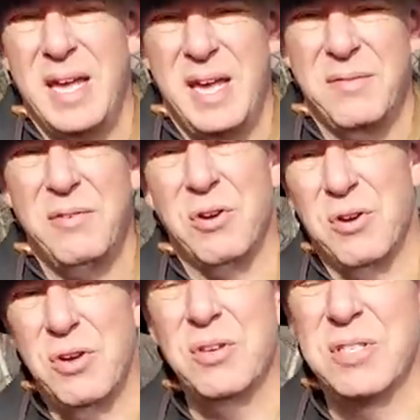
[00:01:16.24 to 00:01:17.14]
If you're
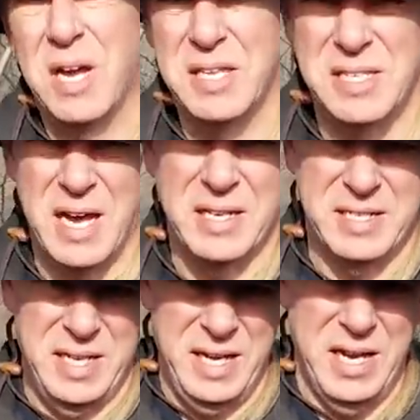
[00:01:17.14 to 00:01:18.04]
new to Scott's
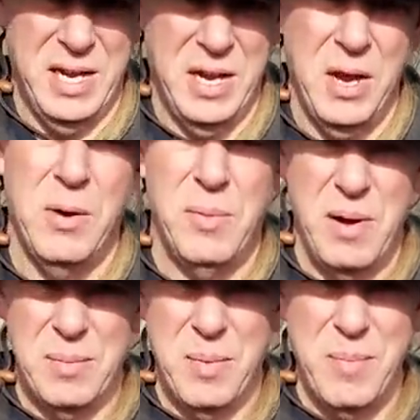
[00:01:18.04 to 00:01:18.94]
Odyssey,
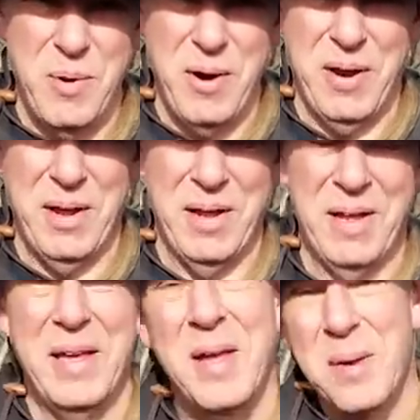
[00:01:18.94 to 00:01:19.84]
welcome aboard.
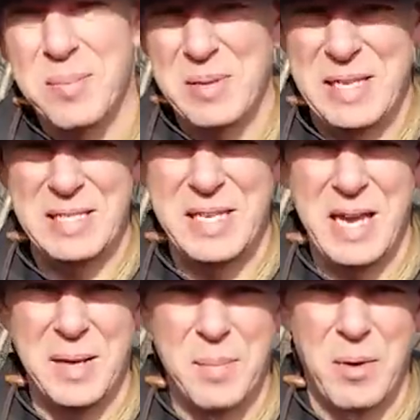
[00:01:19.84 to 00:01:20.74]
Please
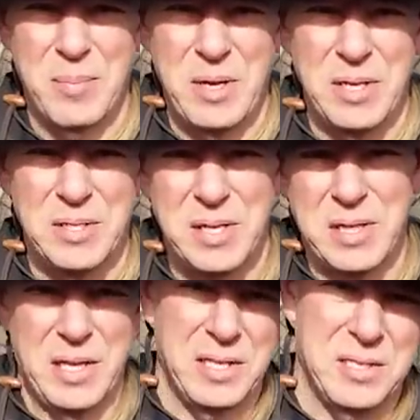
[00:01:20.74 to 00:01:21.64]
take a moment to
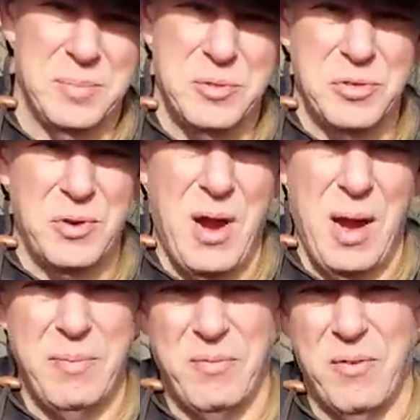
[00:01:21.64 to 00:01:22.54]
click
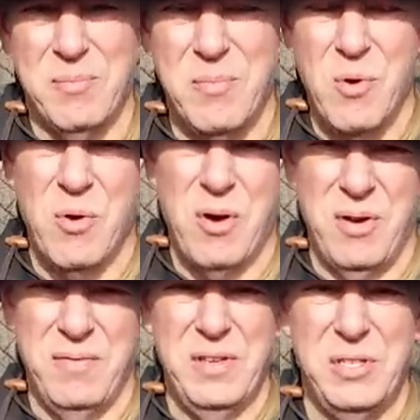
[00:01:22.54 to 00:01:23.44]
subscribe for more
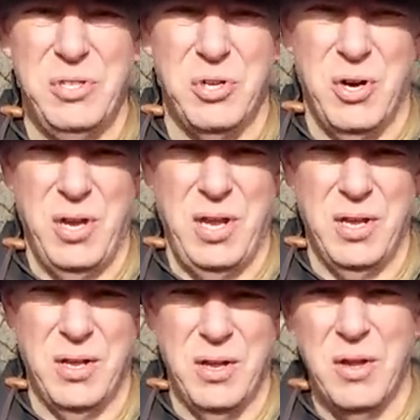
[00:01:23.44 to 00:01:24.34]
of this journey
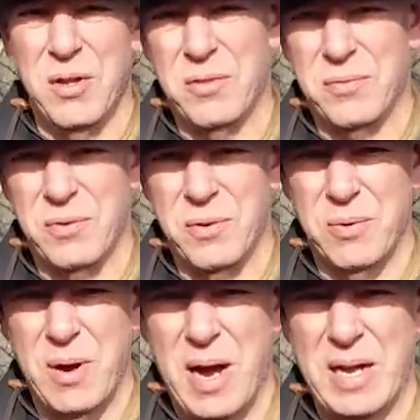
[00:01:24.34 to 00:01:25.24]

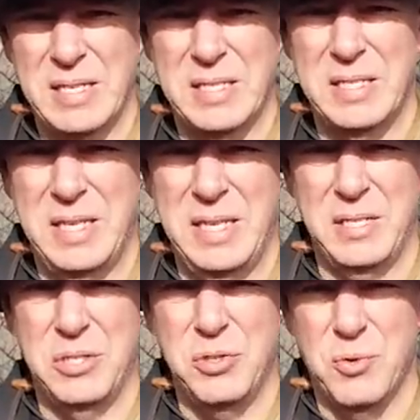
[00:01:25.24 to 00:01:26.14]
through Odyssey
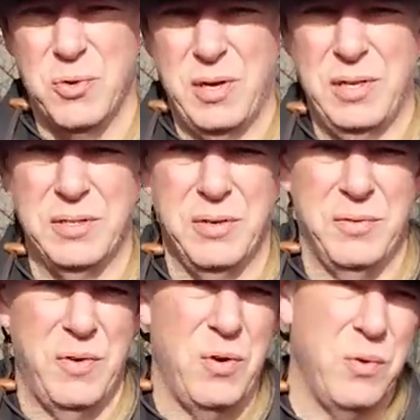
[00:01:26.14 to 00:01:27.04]
stories
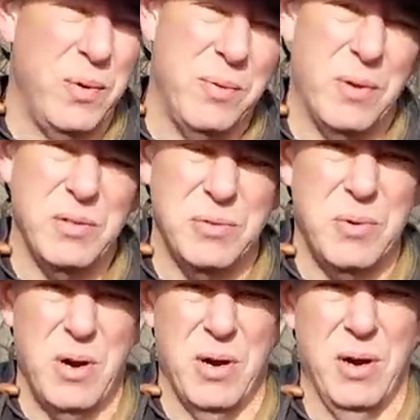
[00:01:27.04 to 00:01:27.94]
of who we once
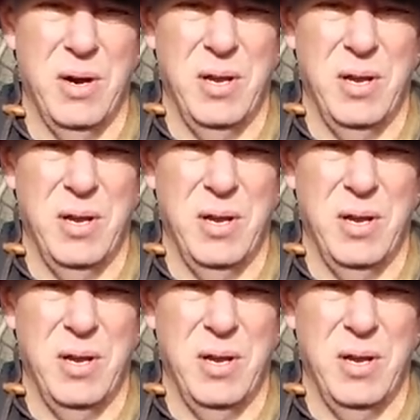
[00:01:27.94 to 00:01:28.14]
were.